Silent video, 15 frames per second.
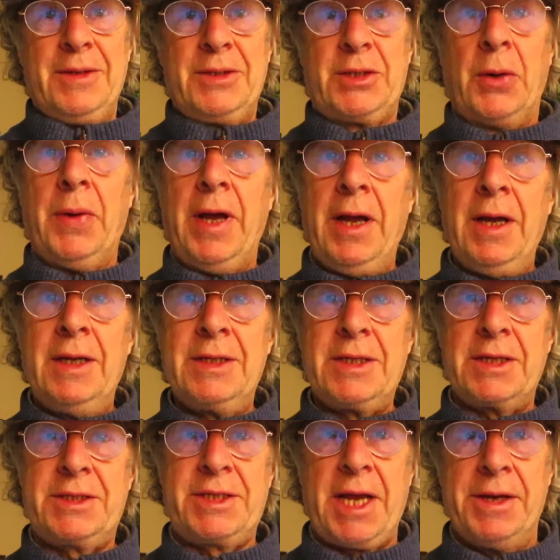So here's
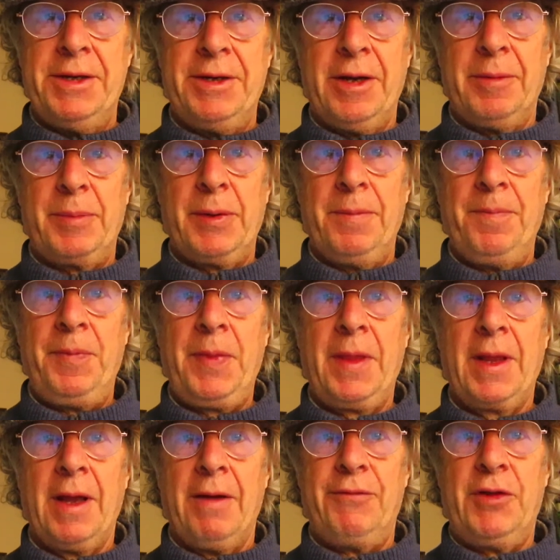a send-up
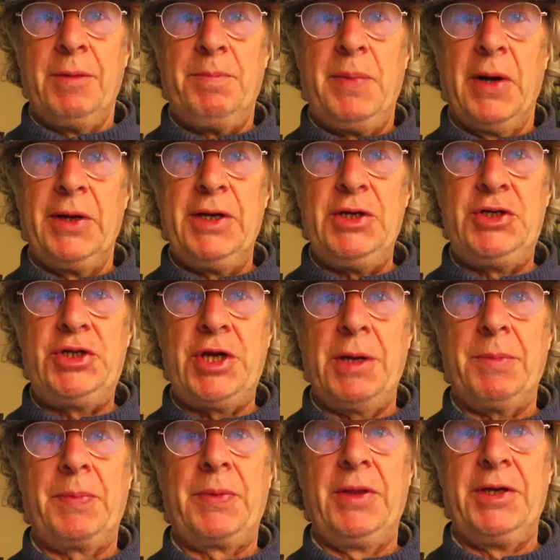of the bonny
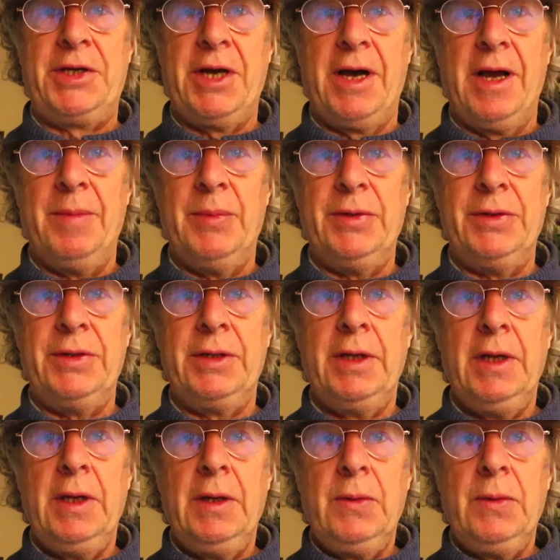ship the Diamond,